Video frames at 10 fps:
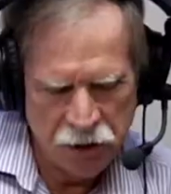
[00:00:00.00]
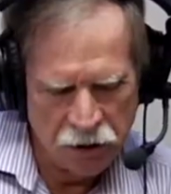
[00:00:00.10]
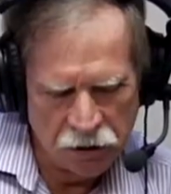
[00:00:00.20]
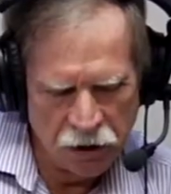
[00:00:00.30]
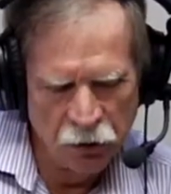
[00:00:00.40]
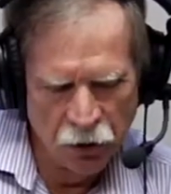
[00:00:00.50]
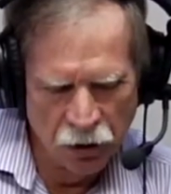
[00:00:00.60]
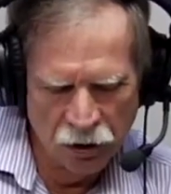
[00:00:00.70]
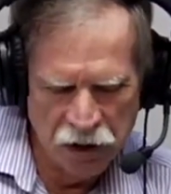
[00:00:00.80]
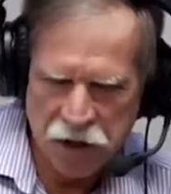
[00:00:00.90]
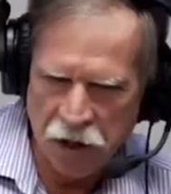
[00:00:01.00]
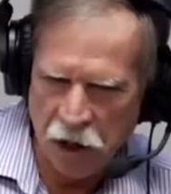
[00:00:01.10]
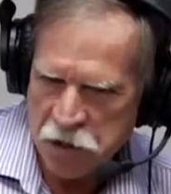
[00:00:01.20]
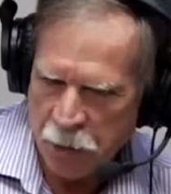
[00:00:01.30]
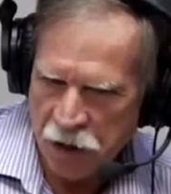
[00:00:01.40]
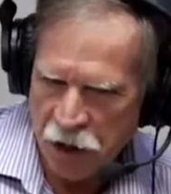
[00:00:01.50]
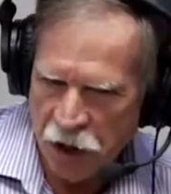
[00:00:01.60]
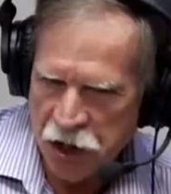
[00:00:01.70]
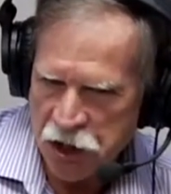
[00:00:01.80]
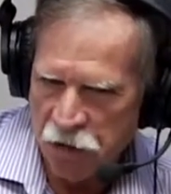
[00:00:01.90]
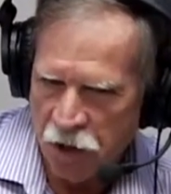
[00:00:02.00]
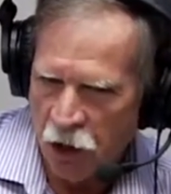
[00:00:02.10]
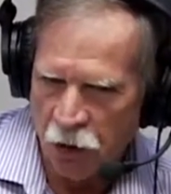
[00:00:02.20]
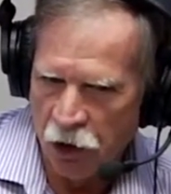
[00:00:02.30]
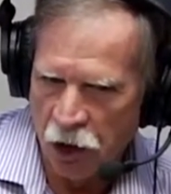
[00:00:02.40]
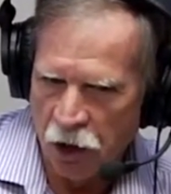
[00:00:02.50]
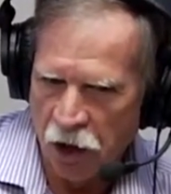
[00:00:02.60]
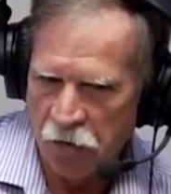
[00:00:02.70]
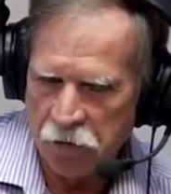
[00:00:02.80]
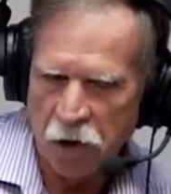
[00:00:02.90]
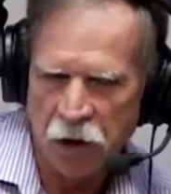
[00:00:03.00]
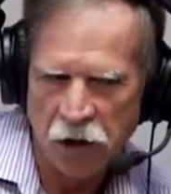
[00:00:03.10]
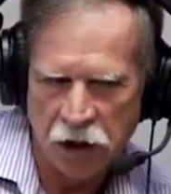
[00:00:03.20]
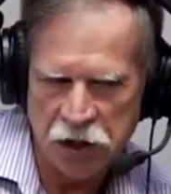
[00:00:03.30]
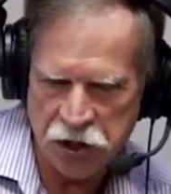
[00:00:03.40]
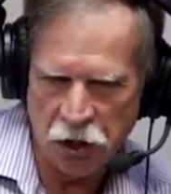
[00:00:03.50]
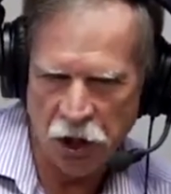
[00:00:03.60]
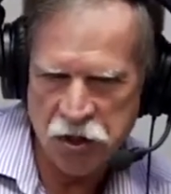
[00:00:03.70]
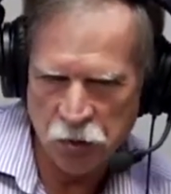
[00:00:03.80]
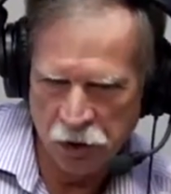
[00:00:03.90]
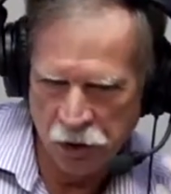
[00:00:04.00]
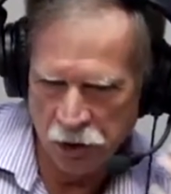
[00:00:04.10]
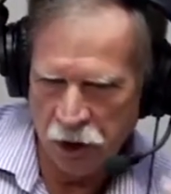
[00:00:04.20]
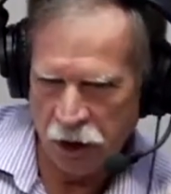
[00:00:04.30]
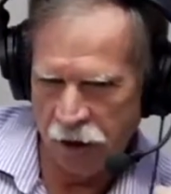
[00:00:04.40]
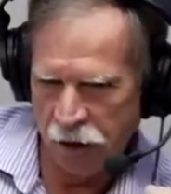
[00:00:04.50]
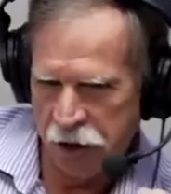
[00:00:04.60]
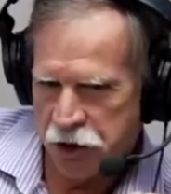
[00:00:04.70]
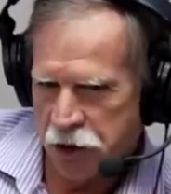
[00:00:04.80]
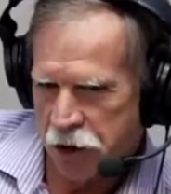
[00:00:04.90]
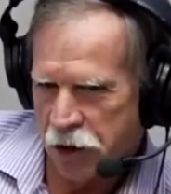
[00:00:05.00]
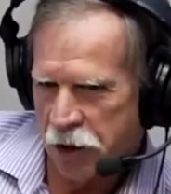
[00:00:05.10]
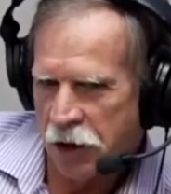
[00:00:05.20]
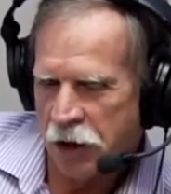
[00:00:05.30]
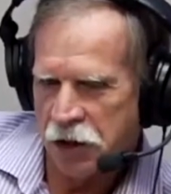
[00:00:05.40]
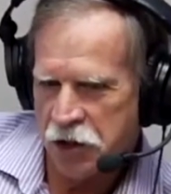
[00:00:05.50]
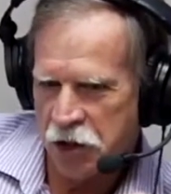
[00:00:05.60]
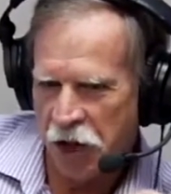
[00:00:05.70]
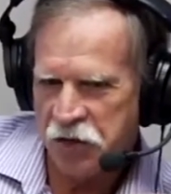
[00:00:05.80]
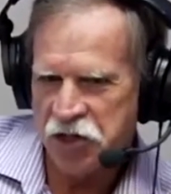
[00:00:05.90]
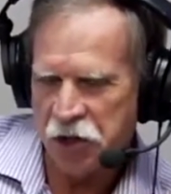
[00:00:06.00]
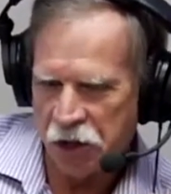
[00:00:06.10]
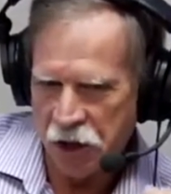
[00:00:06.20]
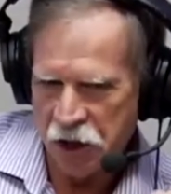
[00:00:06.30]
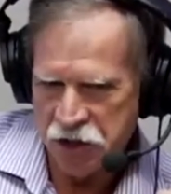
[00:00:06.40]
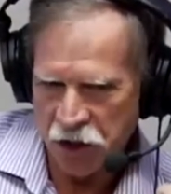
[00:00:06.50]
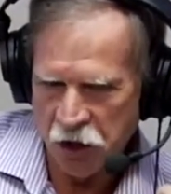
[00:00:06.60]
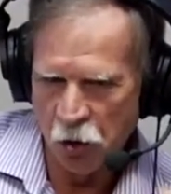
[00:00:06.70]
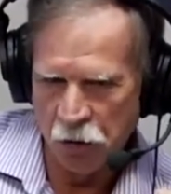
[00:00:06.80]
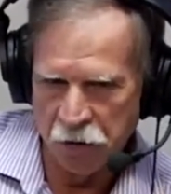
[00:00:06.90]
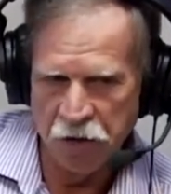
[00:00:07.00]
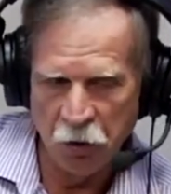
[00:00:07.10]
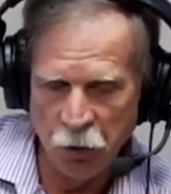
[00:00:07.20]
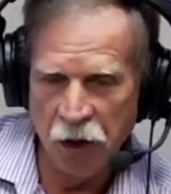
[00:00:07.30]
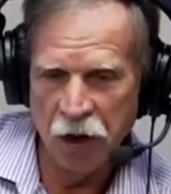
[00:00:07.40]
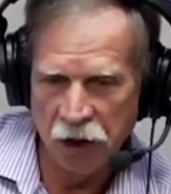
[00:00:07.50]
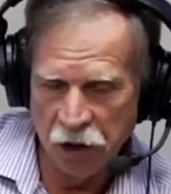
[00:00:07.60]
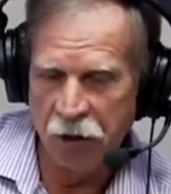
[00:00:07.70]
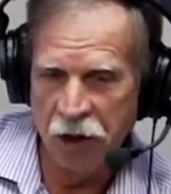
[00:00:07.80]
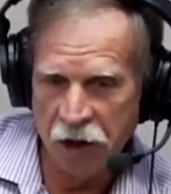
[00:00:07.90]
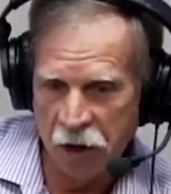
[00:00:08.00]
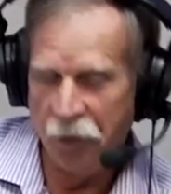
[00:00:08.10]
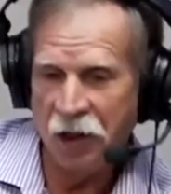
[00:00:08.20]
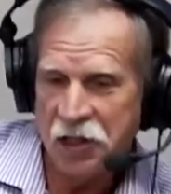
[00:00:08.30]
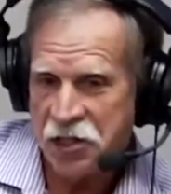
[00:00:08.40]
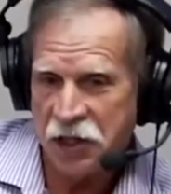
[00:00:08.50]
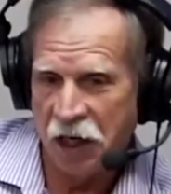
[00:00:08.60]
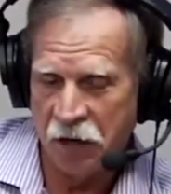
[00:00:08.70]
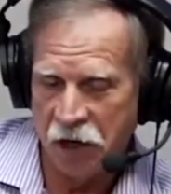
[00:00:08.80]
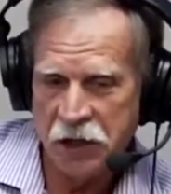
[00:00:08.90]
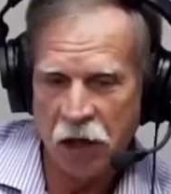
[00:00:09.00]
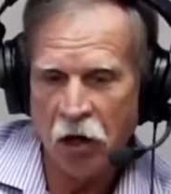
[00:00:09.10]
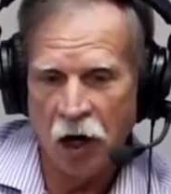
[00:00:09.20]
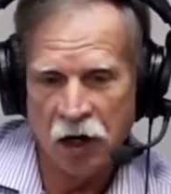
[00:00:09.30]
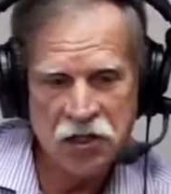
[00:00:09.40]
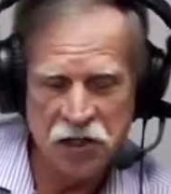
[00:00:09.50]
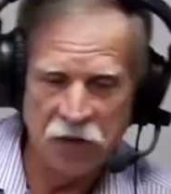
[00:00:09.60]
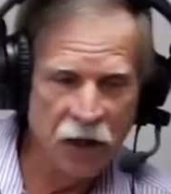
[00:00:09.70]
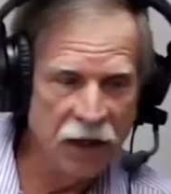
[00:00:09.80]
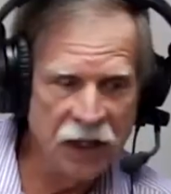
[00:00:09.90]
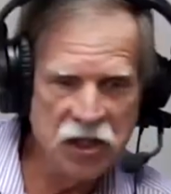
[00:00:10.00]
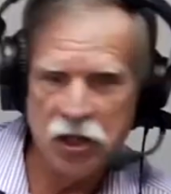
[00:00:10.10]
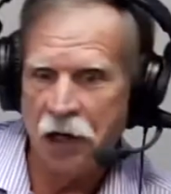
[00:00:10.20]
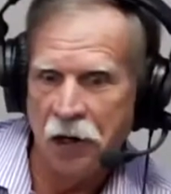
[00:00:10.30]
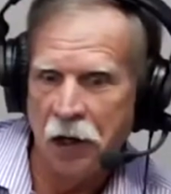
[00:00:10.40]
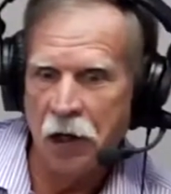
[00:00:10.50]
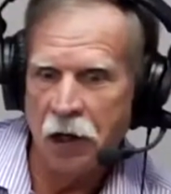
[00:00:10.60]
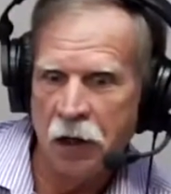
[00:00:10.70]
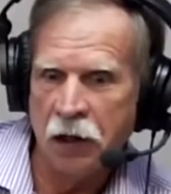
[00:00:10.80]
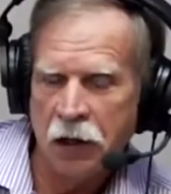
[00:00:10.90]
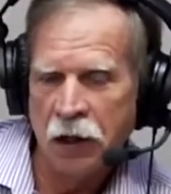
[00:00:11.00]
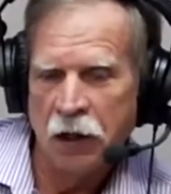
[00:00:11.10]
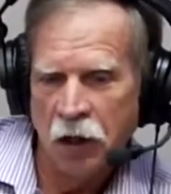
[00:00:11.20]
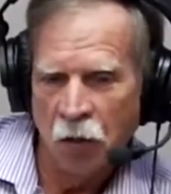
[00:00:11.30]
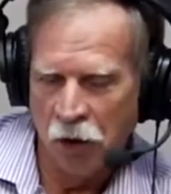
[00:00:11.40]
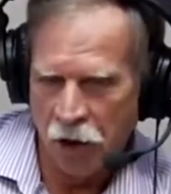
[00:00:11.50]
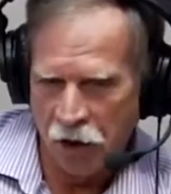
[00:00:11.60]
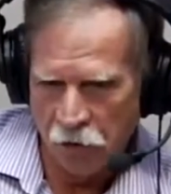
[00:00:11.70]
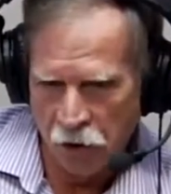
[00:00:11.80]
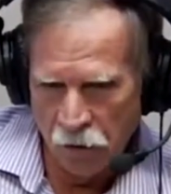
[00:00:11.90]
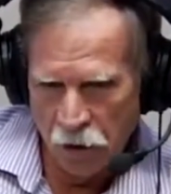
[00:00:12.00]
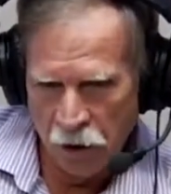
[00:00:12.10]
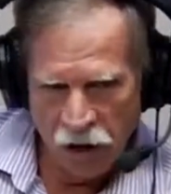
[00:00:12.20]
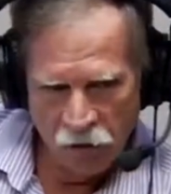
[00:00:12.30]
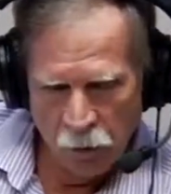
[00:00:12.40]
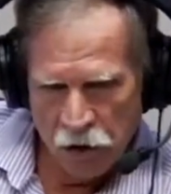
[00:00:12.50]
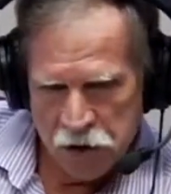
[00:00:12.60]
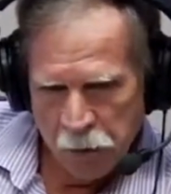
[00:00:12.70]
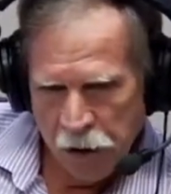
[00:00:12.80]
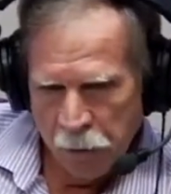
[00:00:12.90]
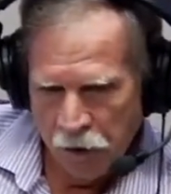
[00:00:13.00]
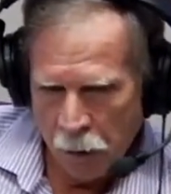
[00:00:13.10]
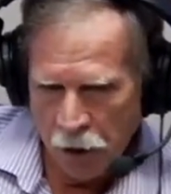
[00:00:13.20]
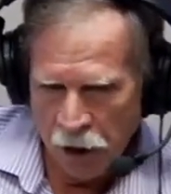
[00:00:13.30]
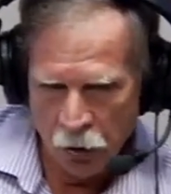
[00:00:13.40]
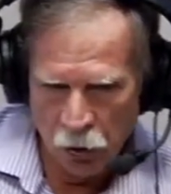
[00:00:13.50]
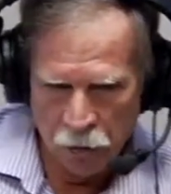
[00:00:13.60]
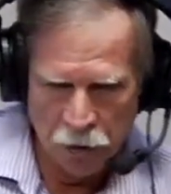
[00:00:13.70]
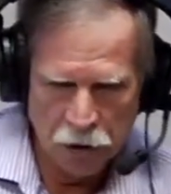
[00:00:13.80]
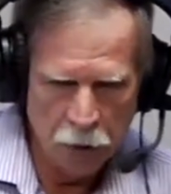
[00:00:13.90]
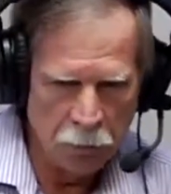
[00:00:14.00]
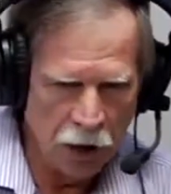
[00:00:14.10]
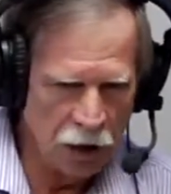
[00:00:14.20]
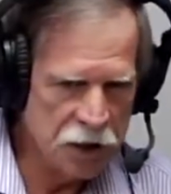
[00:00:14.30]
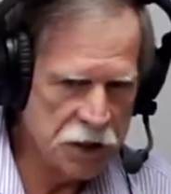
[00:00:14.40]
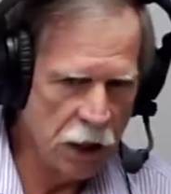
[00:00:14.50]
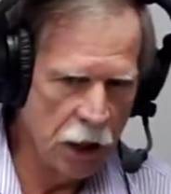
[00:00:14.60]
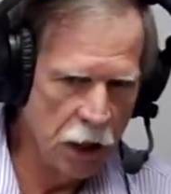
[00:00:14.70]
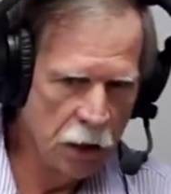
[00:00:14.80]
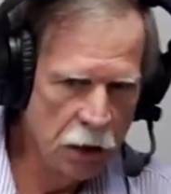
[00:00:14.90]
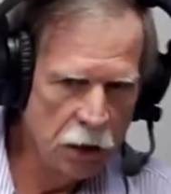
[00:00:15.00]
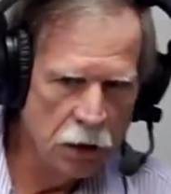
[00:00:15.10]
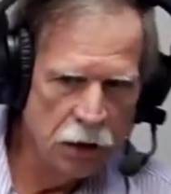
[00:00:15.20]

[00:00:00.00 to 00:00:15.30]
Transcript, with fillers: an unrealistic expectation that we all have. It starts when you're in college. So you have certain kids that go in there and they really, really, really study, and they take hard stuff like engineering and whatever, and then you have a bunch of people that might go in there and take poli-sci and,